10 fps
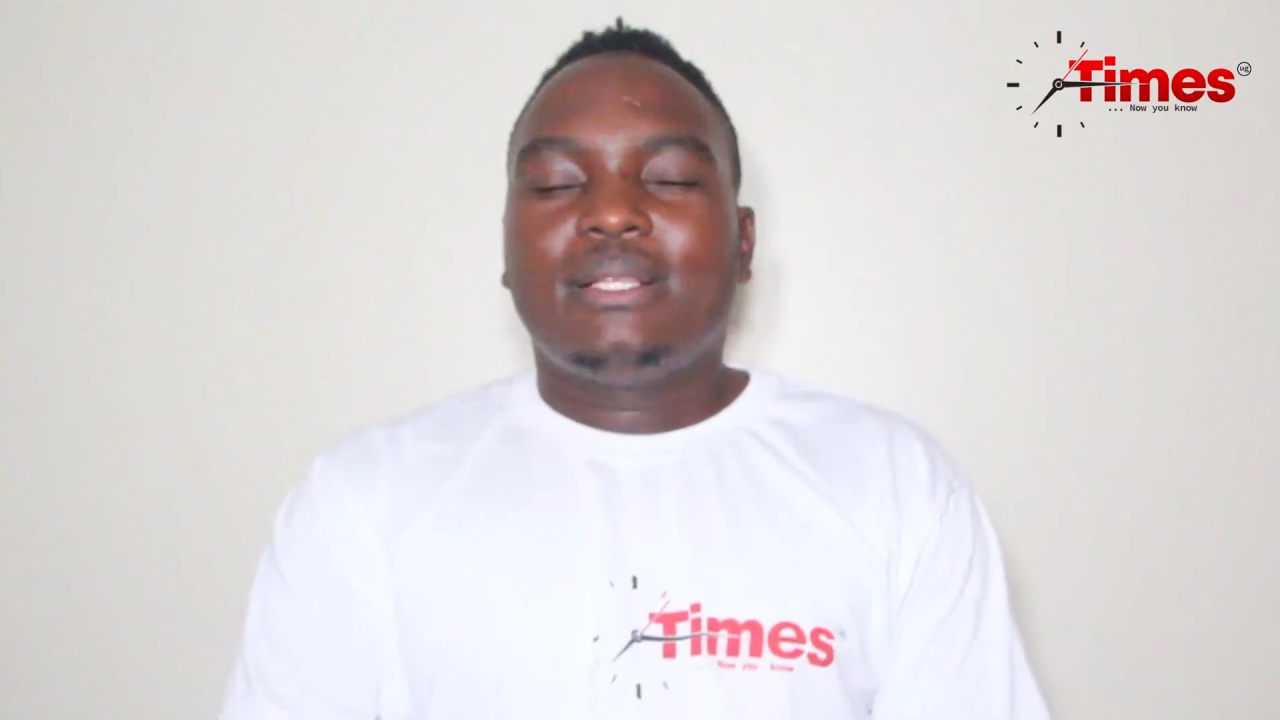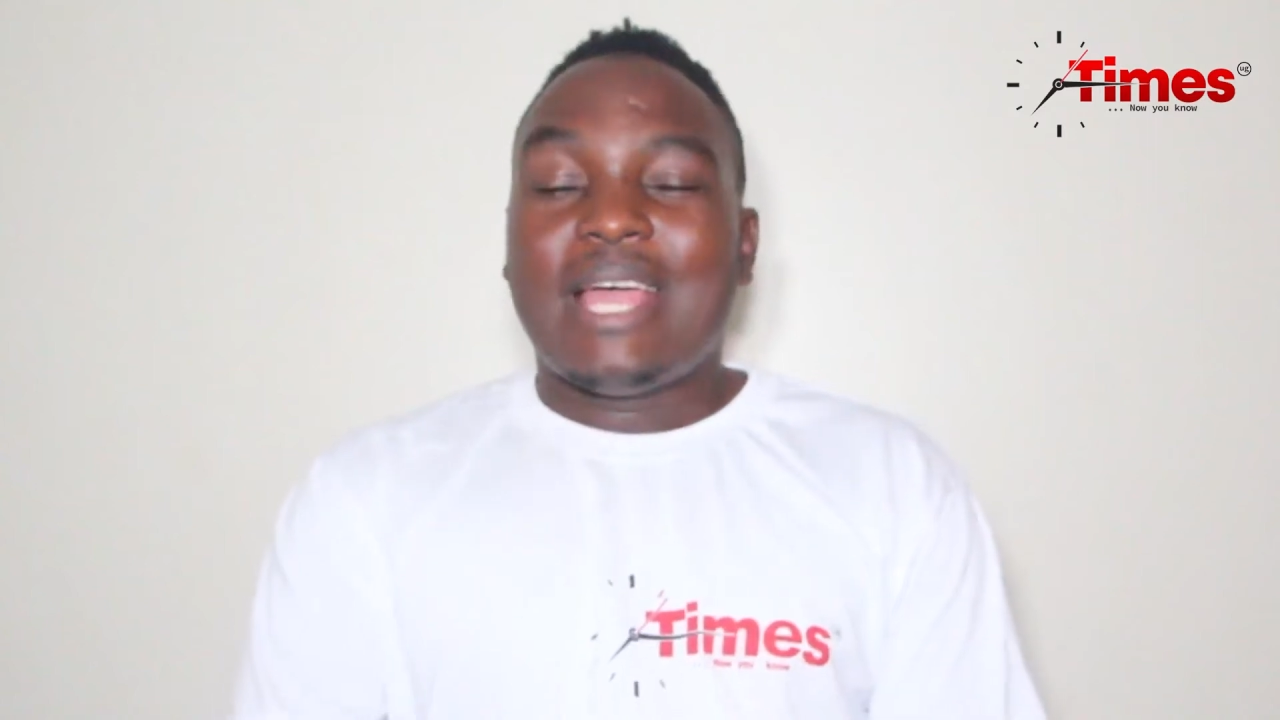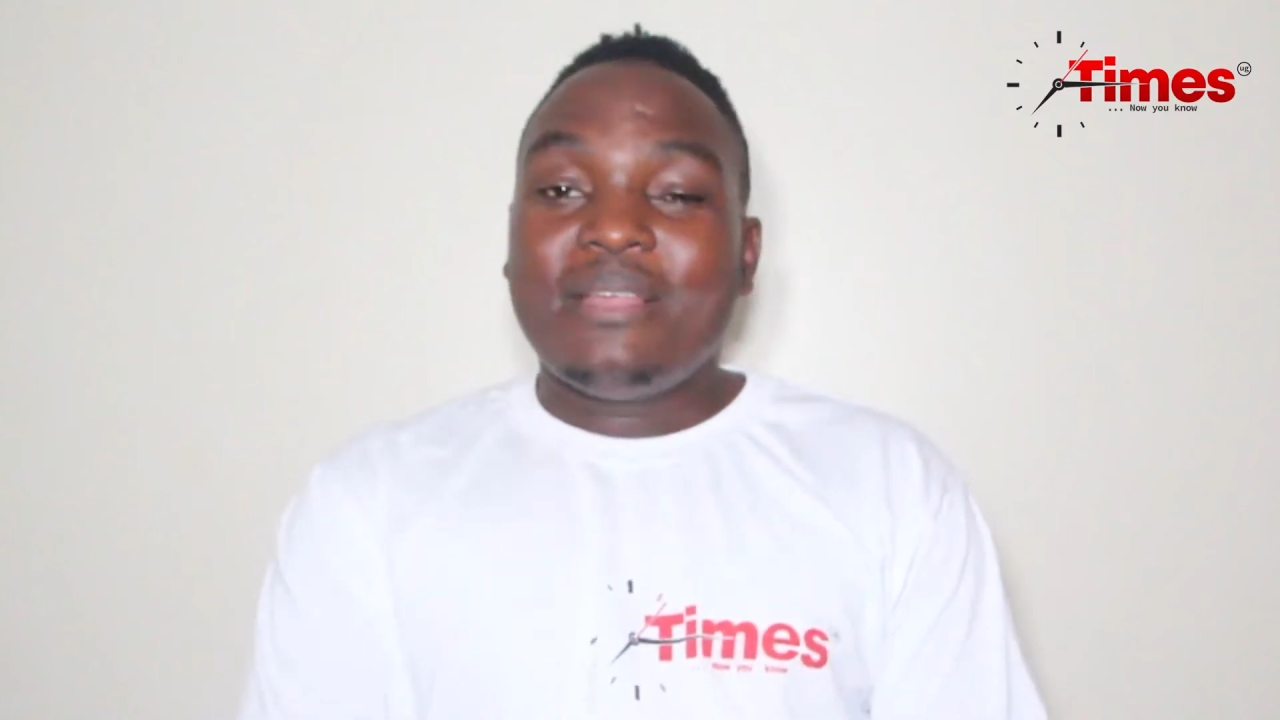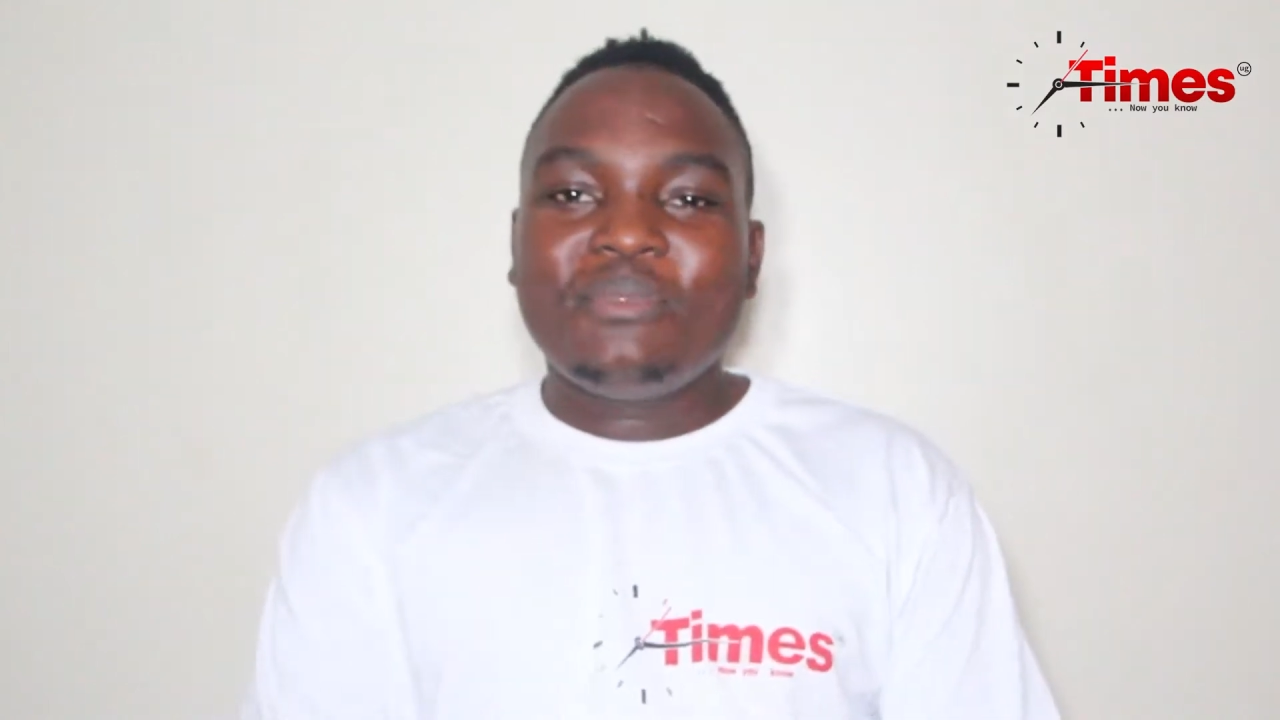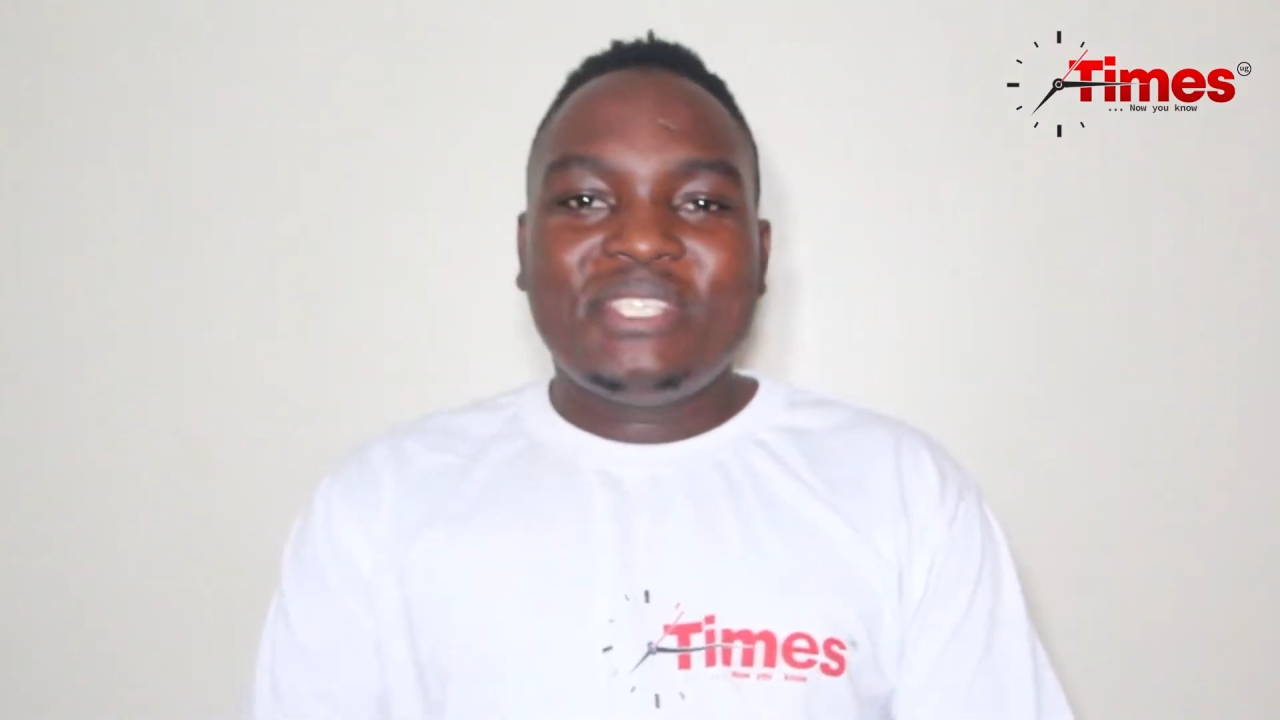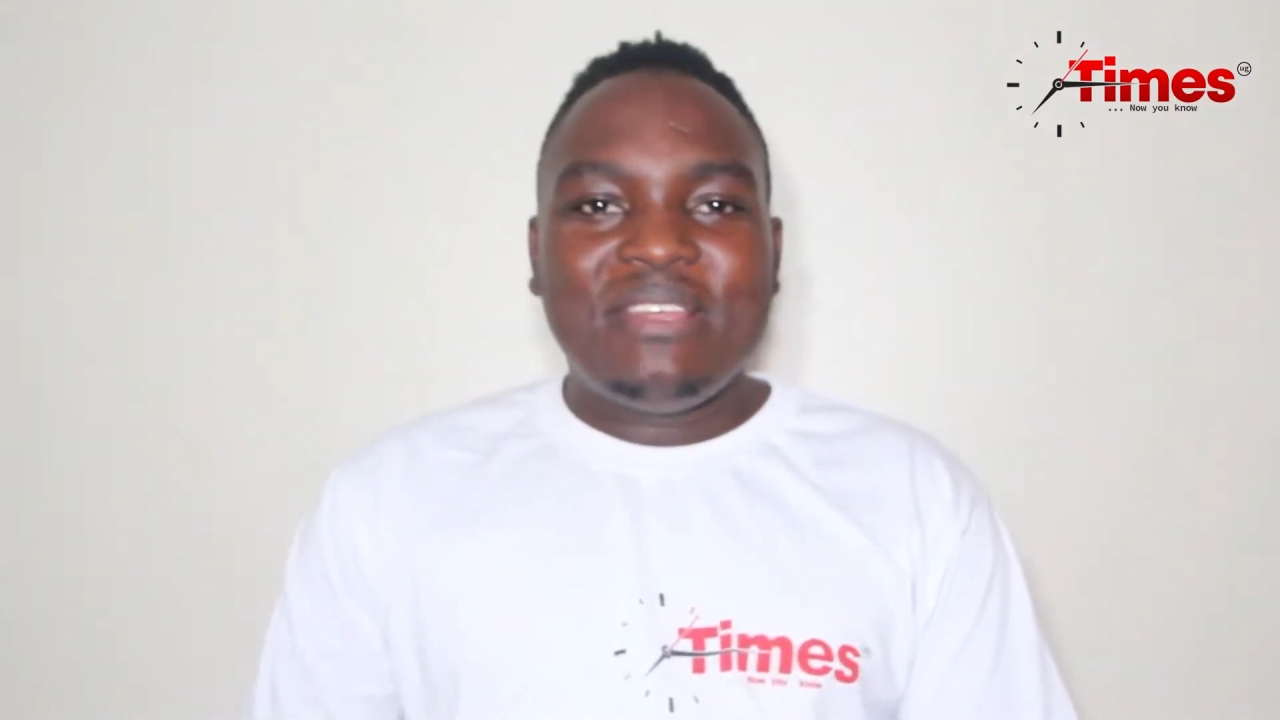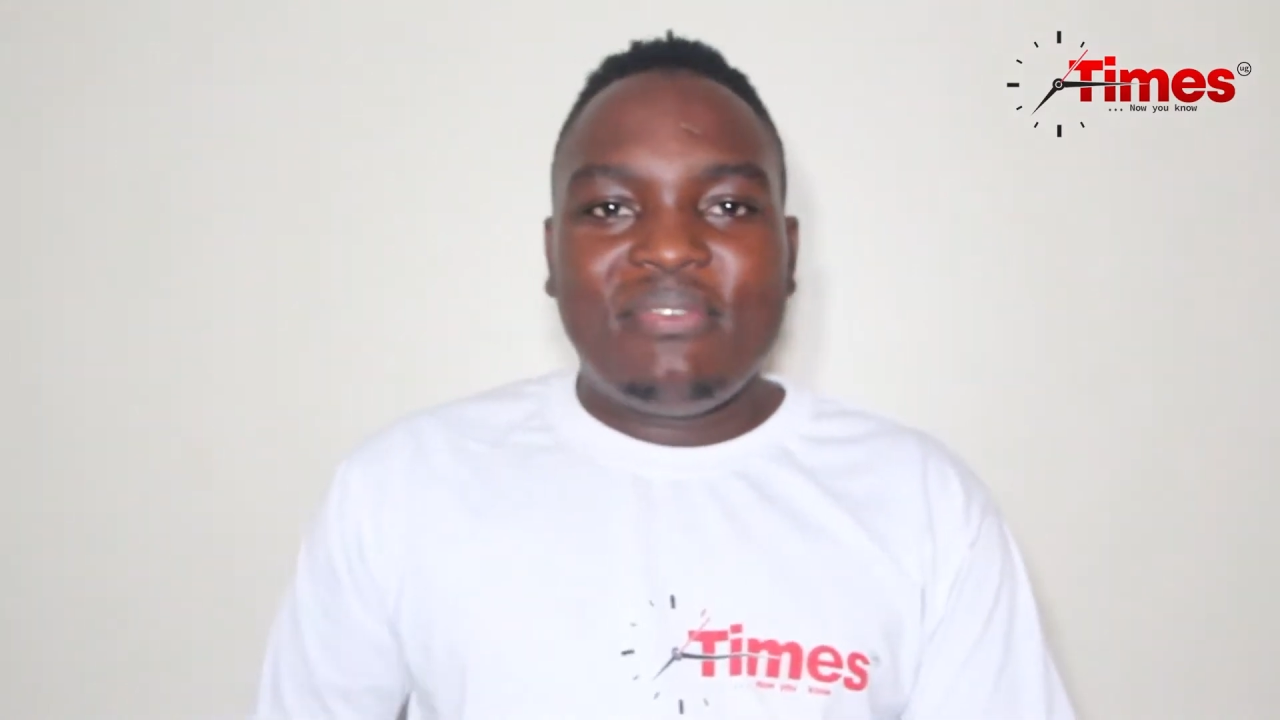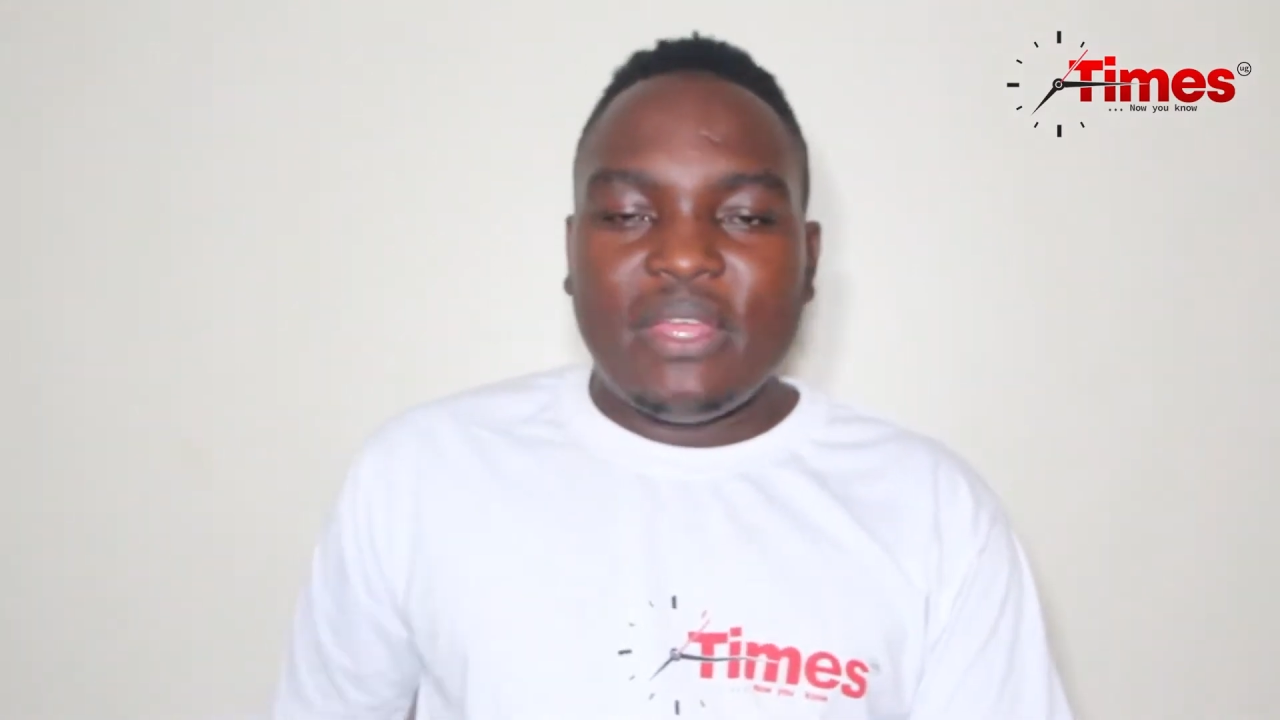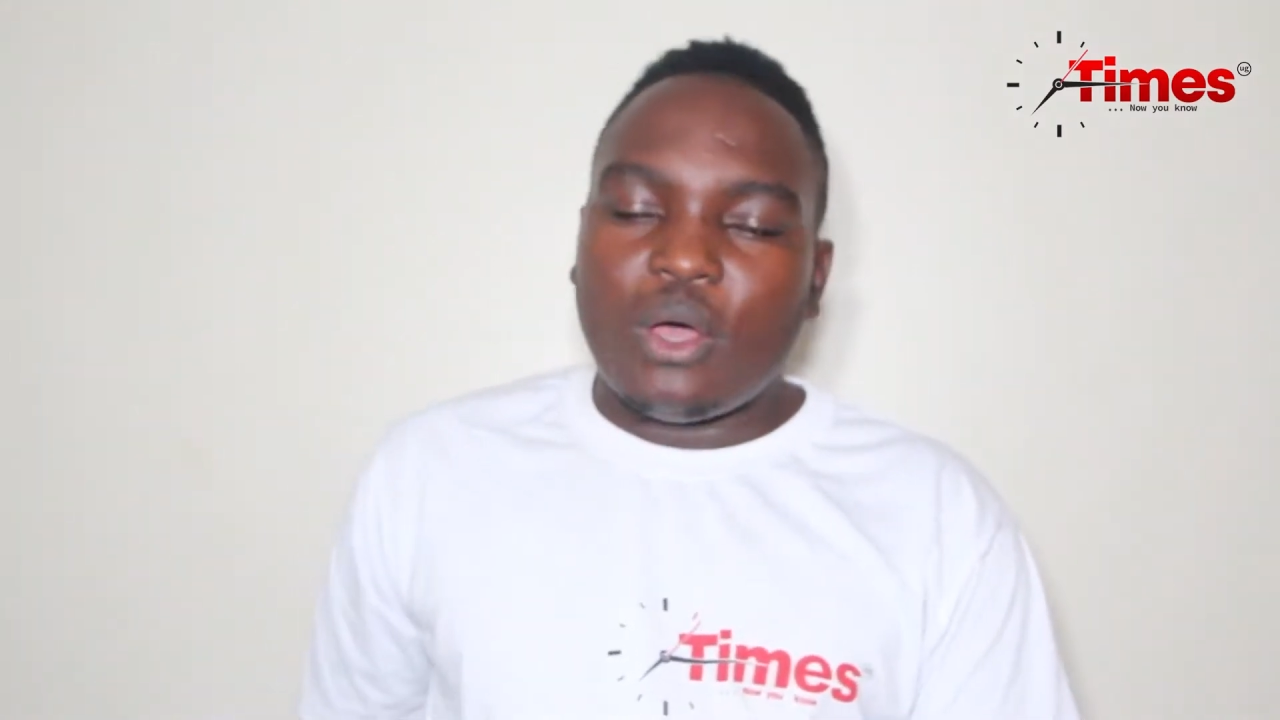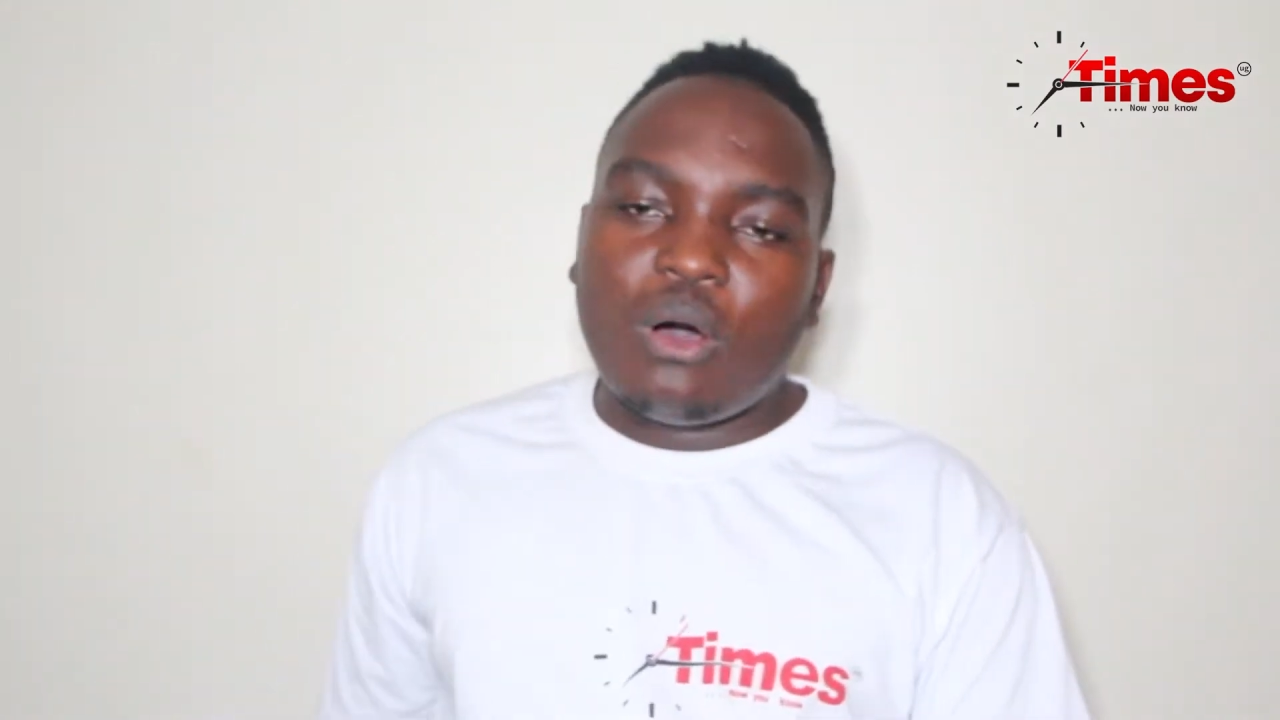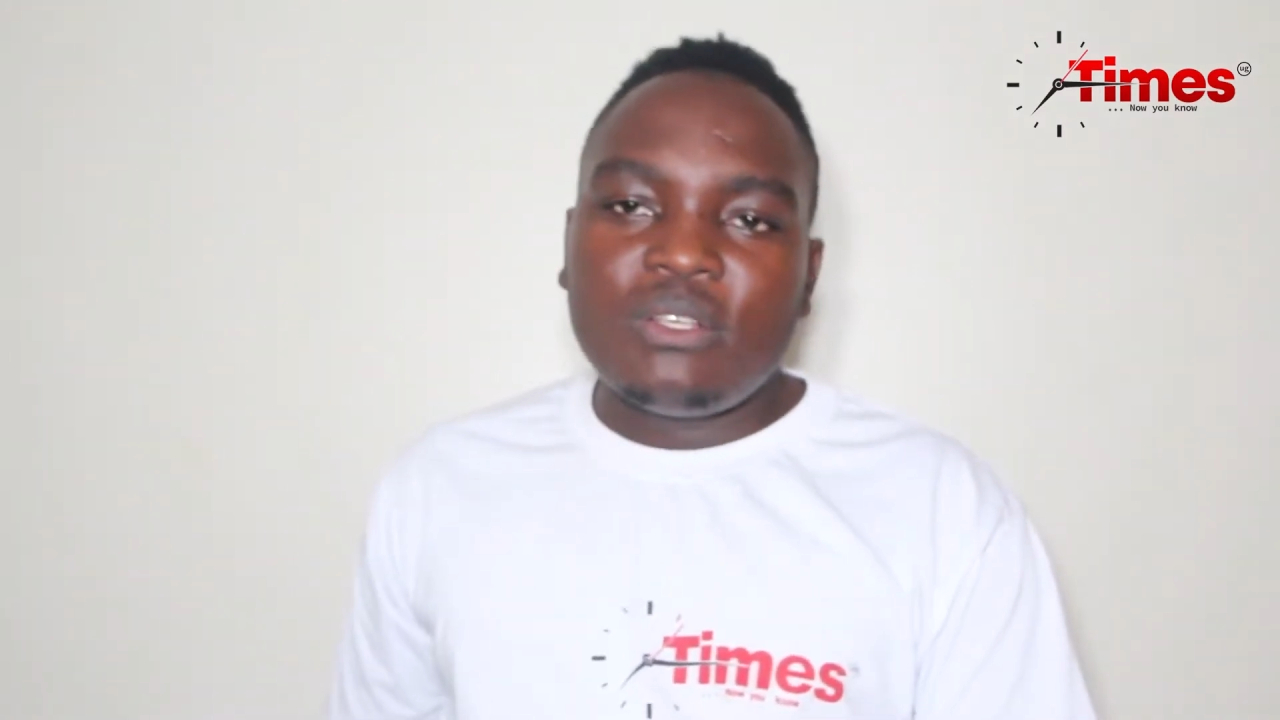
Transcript: Times TV,